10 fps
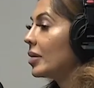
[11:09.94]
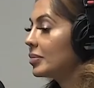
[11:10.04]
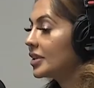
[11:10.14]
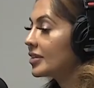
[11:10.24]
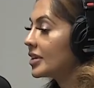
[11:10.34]
I'm
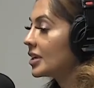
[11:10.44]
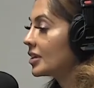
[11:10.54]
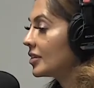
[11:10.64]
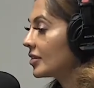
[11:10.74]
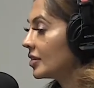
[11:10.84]
listening
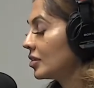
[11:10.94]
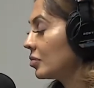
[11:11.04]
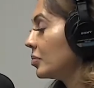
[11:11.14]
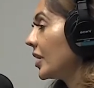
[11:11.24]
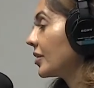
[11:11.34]
is
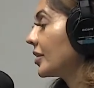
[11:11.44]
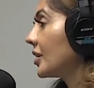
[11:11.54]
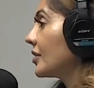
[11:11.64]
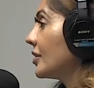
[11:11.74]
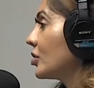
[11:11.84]
makes
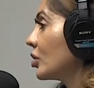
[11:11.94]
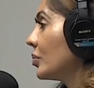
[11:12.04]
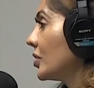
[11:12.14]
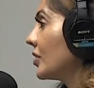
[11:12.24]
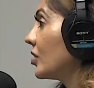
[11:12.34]
sense in
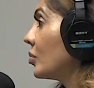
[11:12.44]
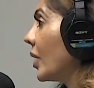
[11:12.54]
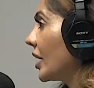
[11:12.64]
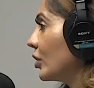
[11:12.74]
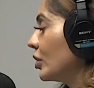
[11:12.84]
terms this is
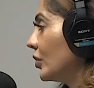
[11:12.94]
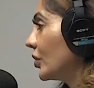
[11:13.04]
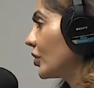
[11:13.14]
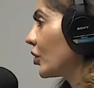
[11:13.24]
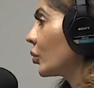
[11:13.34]
my
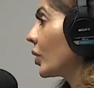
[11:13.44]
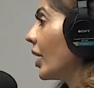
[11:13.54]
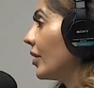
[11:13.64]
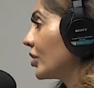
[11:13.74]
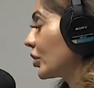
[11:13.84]
universe, this is what
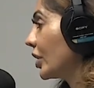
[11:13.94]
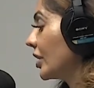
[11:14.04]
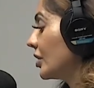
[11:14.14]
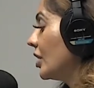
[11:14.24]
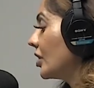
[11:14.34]
I've
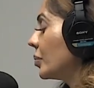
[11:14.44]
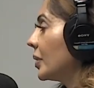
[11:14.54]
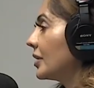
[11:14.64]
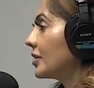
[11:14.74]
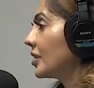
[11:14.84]
created, the
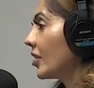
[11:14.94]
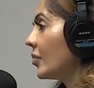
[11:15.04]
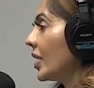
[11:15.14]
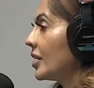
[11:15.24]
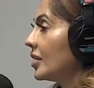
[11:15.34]
places I've
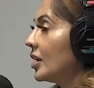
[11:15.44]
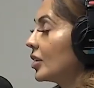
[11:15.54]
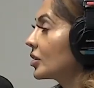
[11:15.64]
been, the